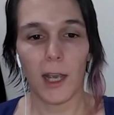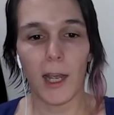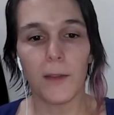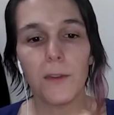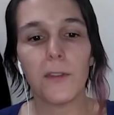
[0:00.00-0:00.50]

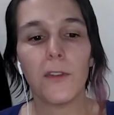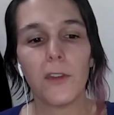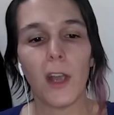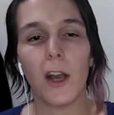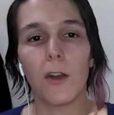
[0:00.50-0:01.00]
And this
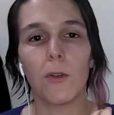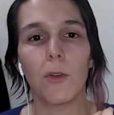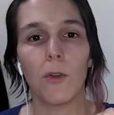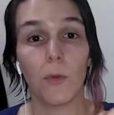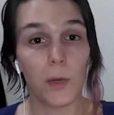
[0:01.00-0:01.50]
is
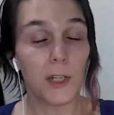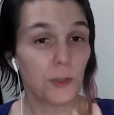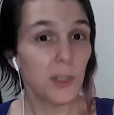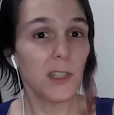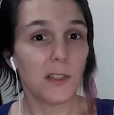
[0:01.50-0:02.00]
how we
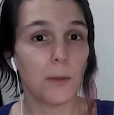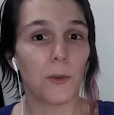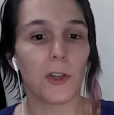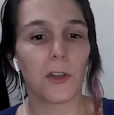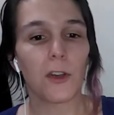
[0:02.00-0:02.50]
treat
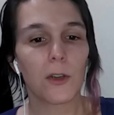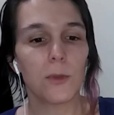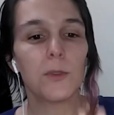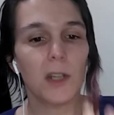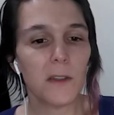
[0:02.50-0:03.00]
someone
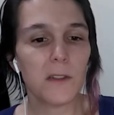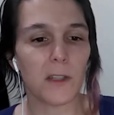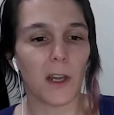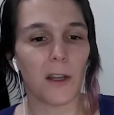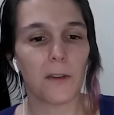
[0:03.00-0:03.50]
who does
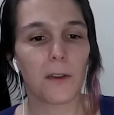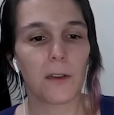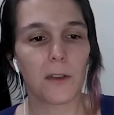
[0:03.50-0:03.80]
that.